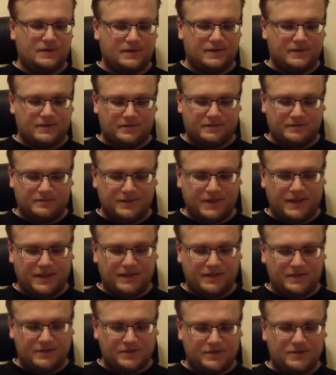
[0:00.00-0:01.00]
Uh,
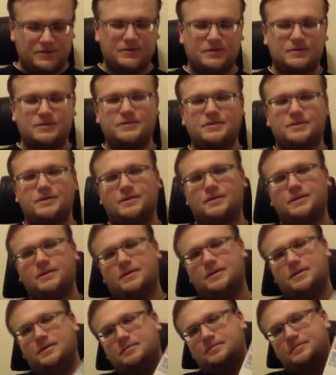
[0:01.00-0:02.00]
yeah, it's a good
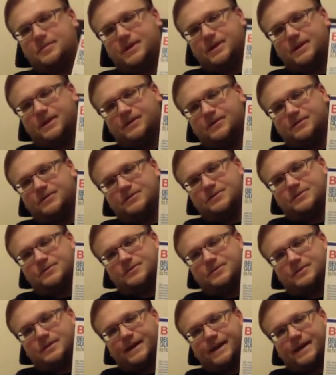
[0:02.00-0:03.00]
uh,
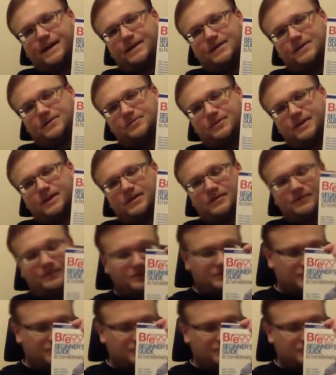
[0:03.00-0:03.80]
beginner's guide as well.